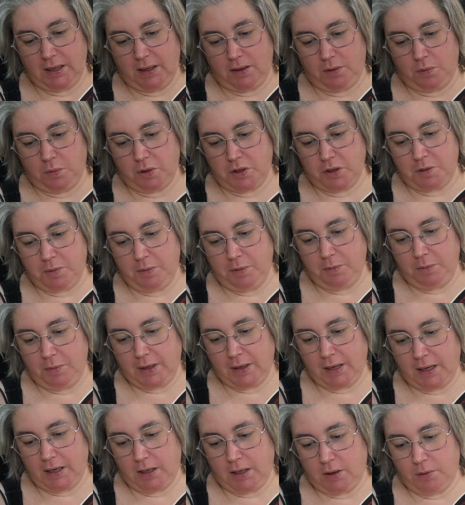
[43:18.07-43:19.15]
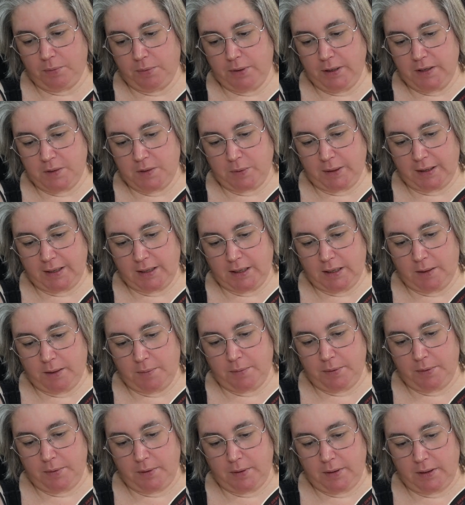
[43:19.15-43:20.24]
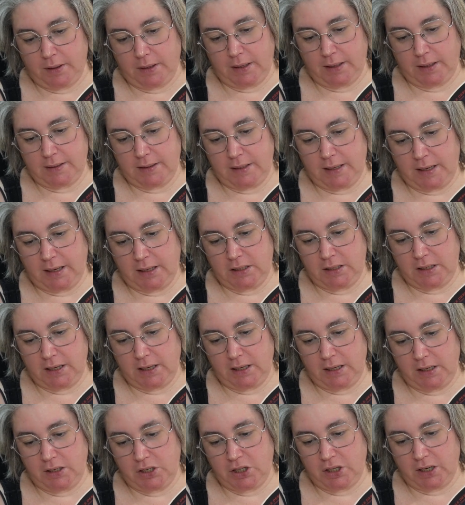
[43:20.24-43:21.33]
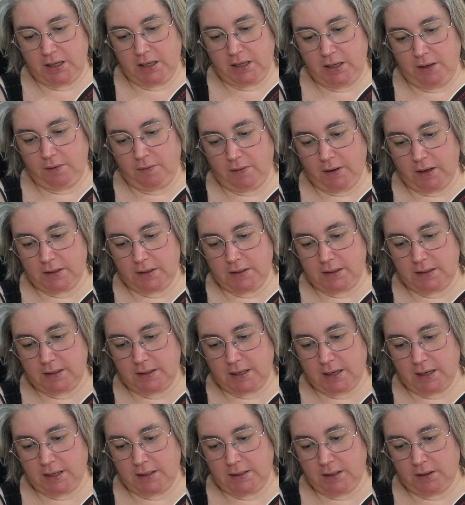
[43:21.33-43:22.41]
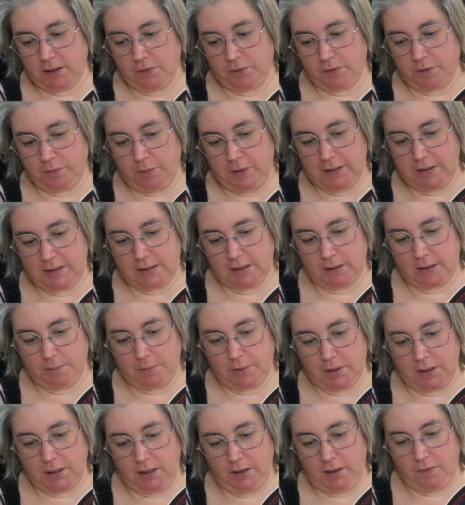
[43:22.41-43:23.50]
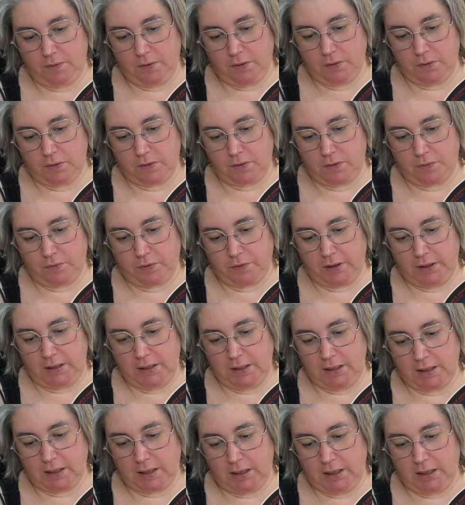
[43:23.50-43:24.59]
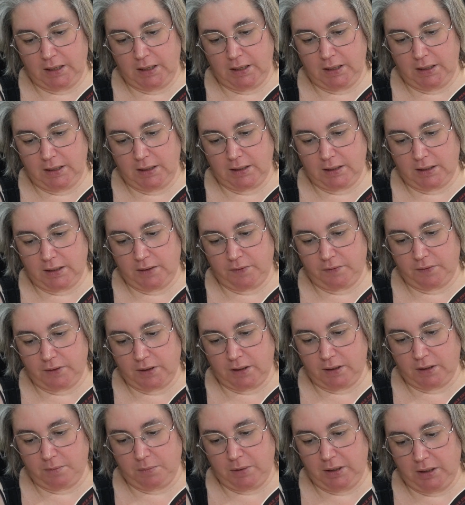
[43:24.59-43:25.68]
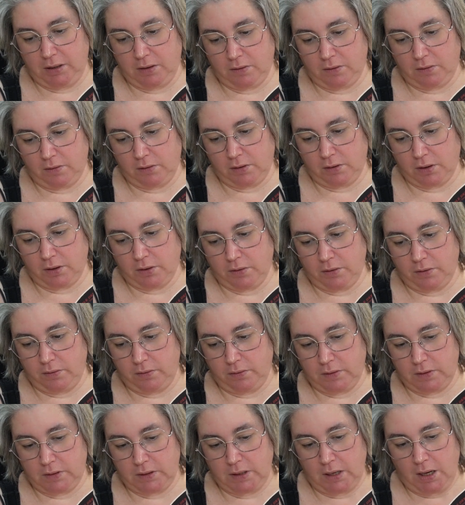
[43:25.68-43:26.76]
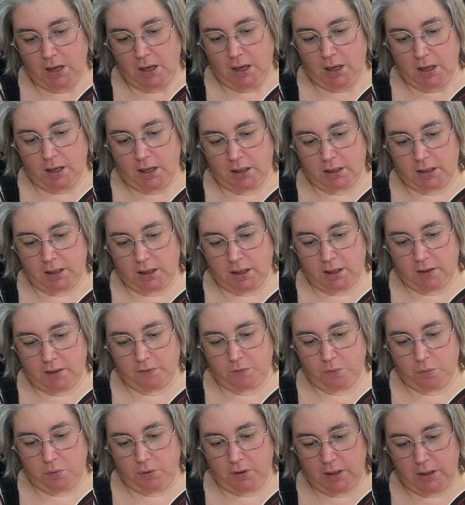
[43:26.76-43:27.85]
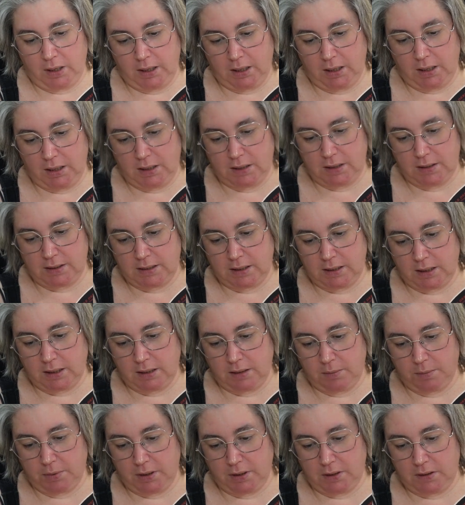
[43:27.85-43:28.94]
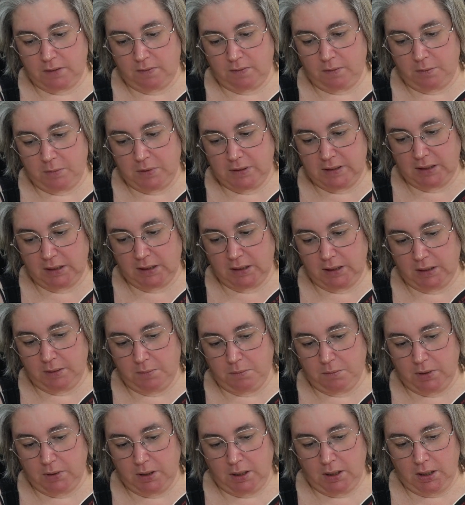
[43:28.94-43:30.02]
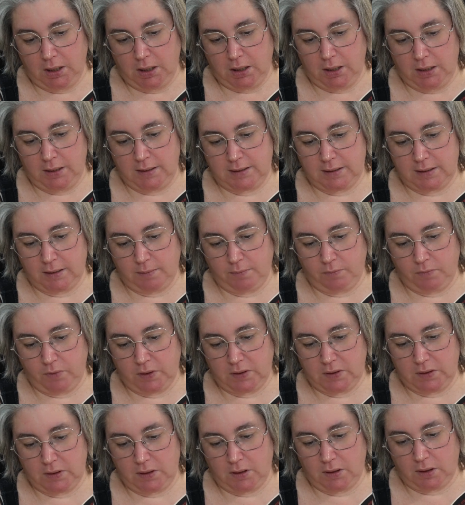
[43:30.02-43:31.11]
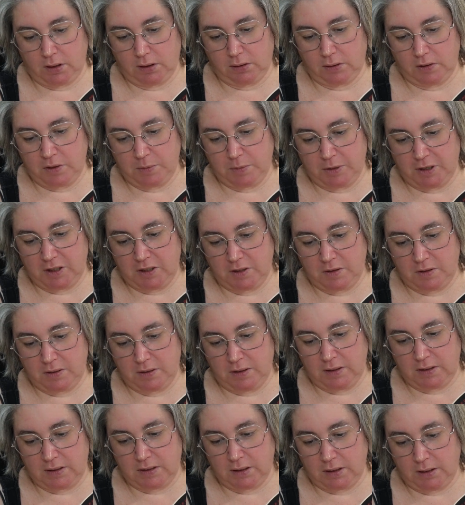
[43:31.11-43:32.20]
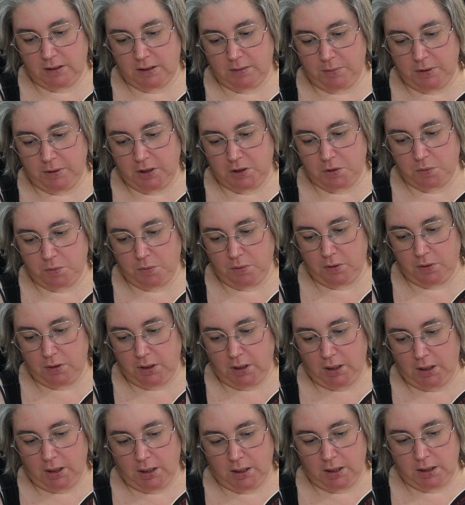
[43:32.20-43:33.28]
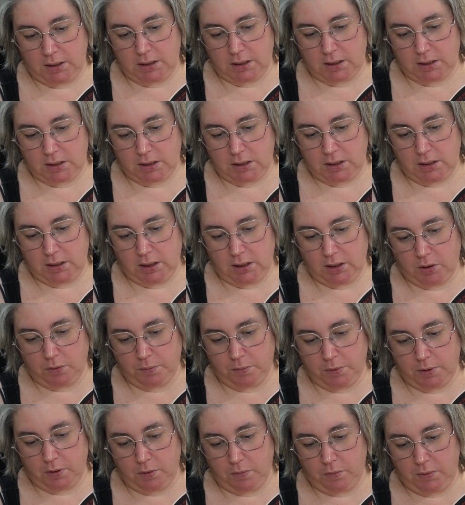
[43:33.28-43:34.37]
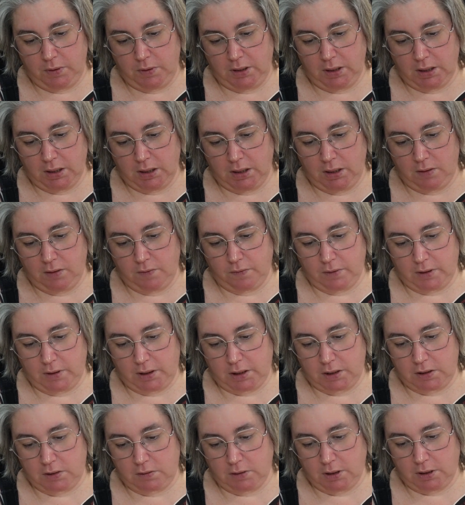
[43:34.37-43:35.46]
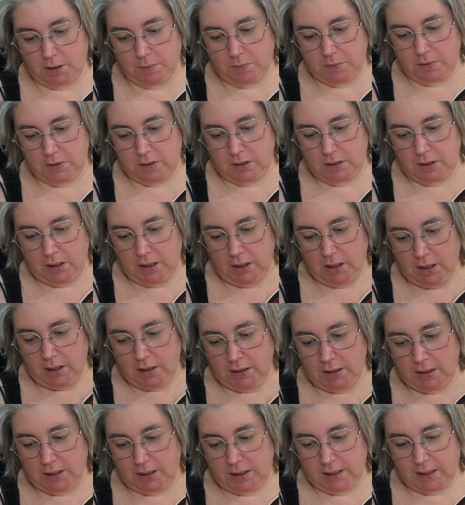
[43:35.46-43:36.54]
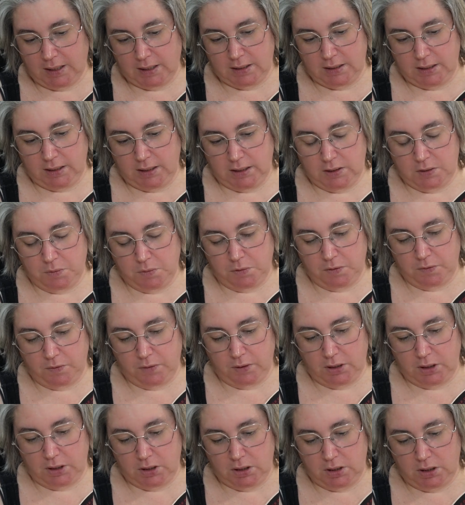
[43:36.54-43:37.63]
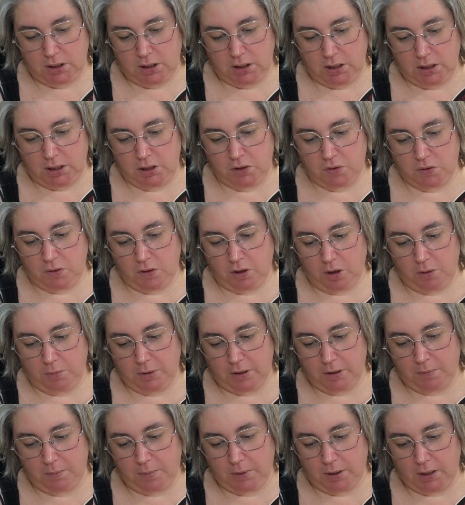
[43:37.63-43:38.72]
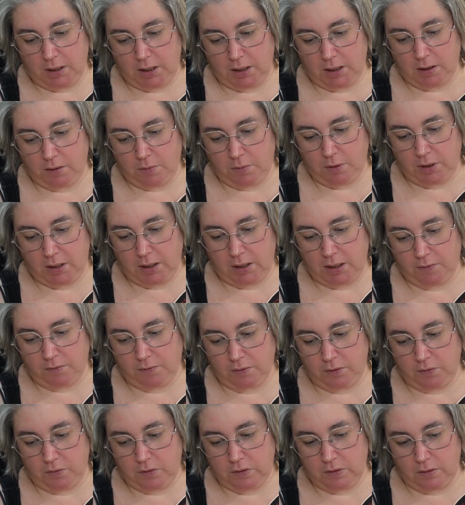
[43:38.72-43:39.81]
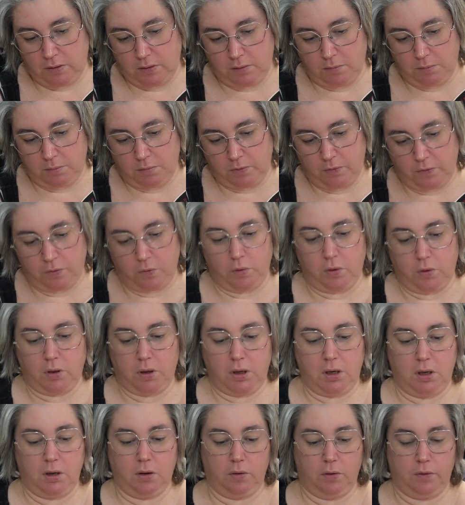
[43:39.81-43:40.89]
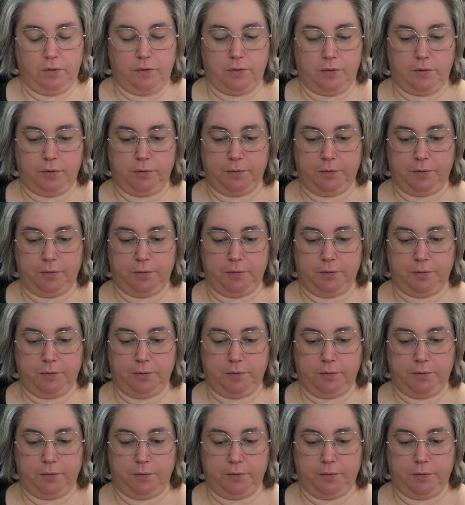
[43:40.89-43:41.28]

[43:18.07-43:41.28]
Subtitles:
Watchman Mikhail, please wake up. As an agitated shaking rouses Cardell from his slumber, he feels a fleeting ache in the left arm he no longer owns. A carved wooden hand has taken the place of the missing limb. His stump rests in a hollow space inside the beechwood, attached at the elbow with the aid of leather straps. They are cutting into his flesh. He should know better by now and have loosened them before nodding off.